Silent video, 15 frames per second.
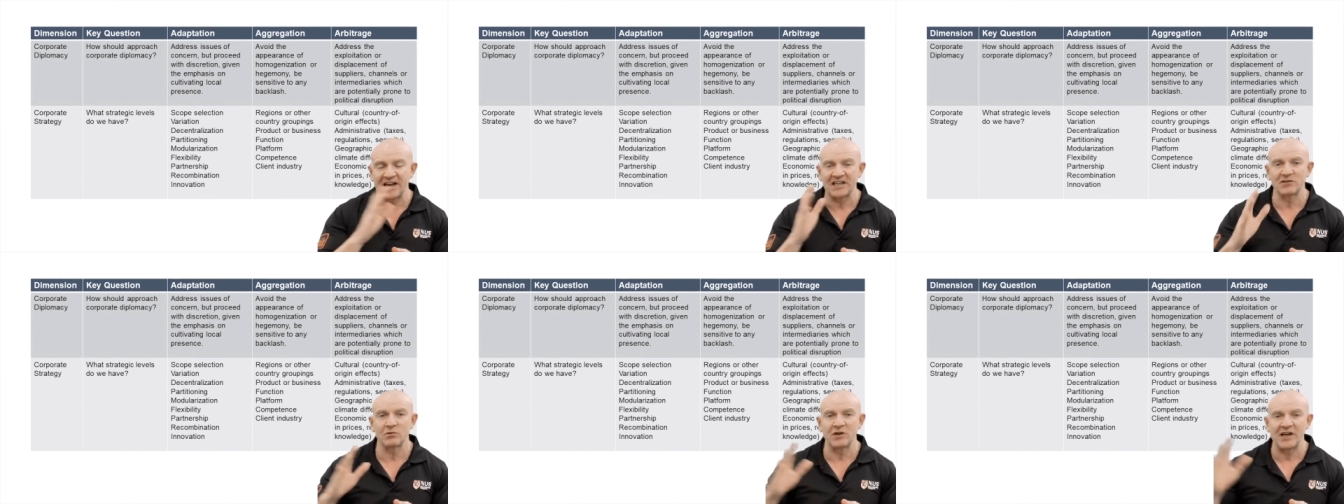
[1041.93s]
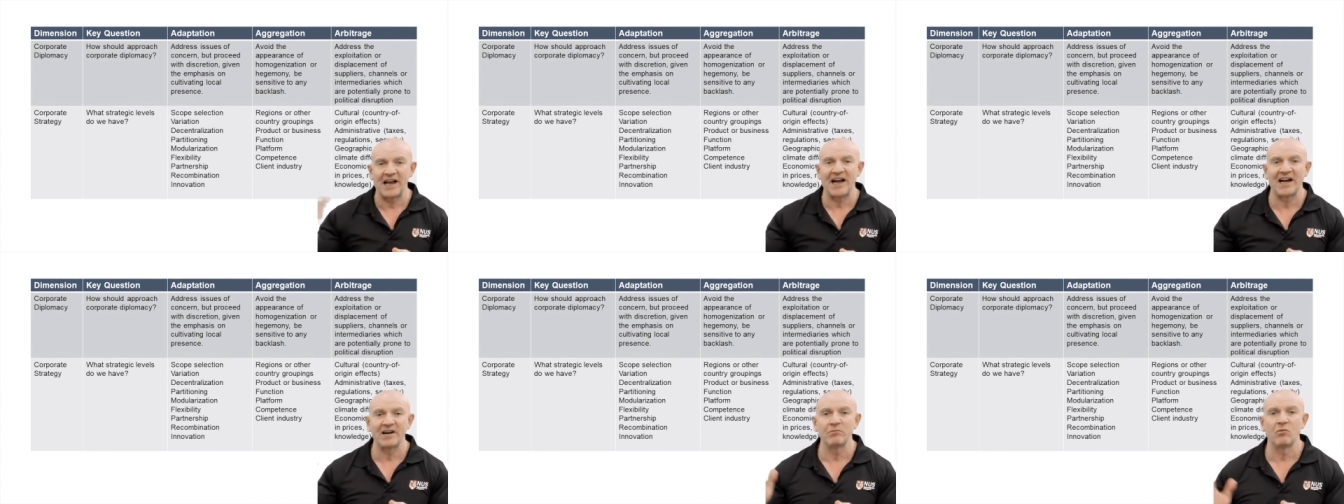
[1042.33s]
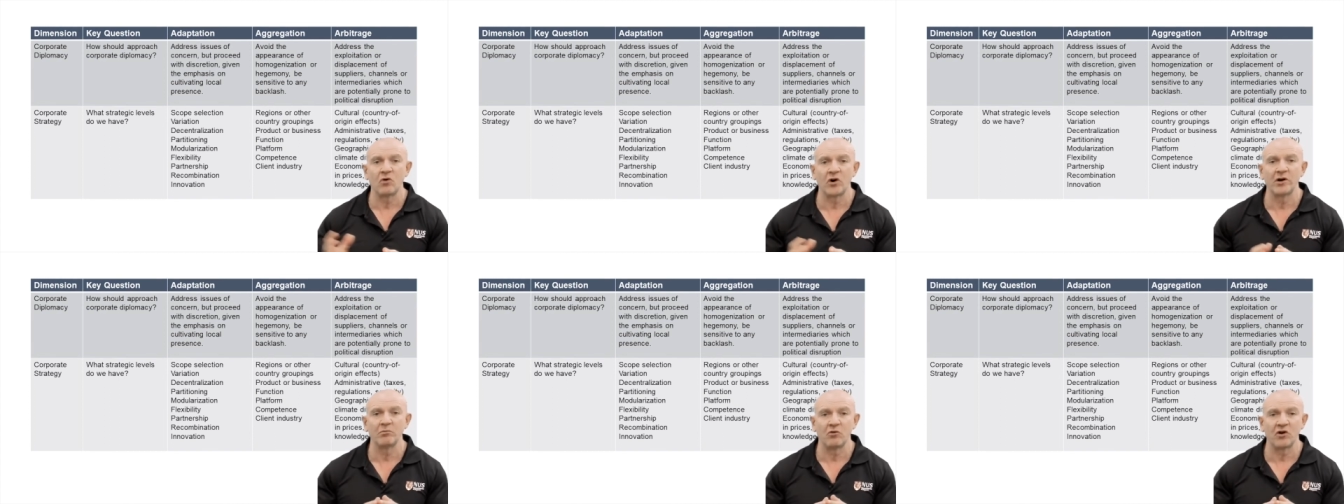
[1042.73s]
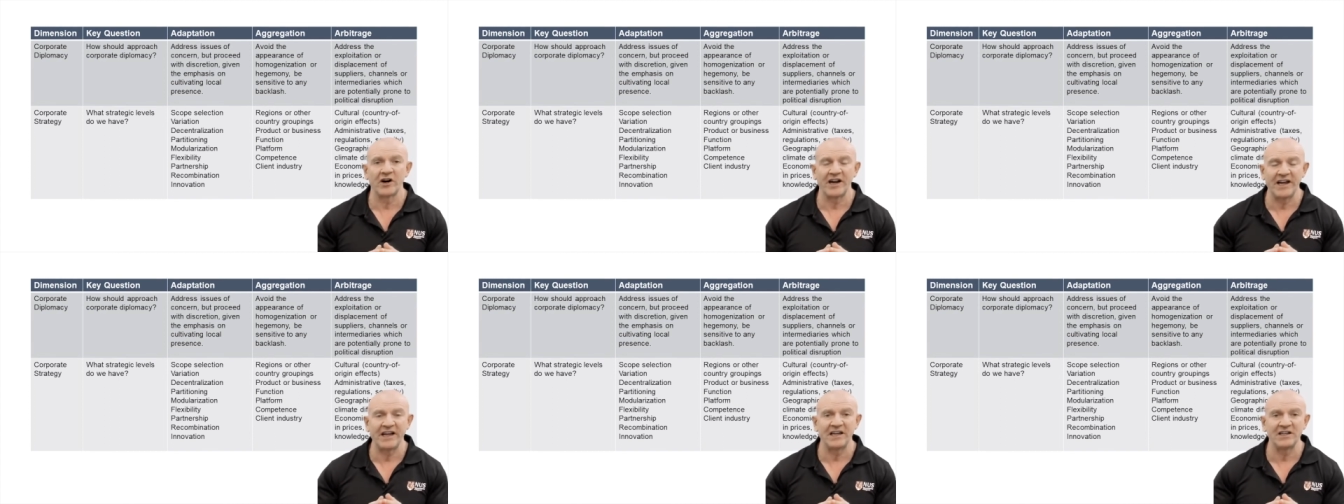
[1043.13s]
as we add more and more
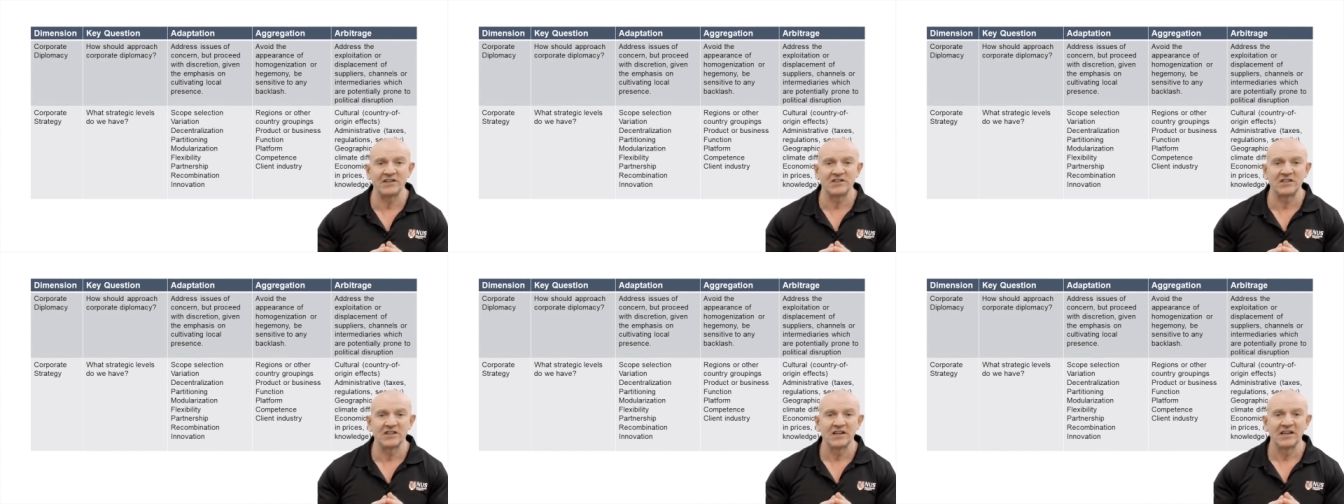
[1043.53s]
A's,